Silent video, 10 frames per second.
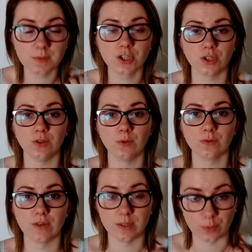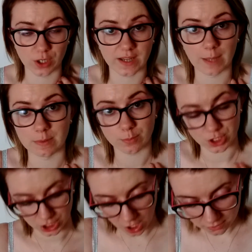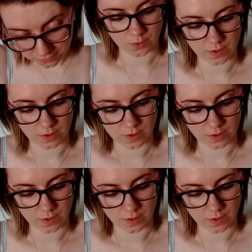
to read a book that I've been putting off.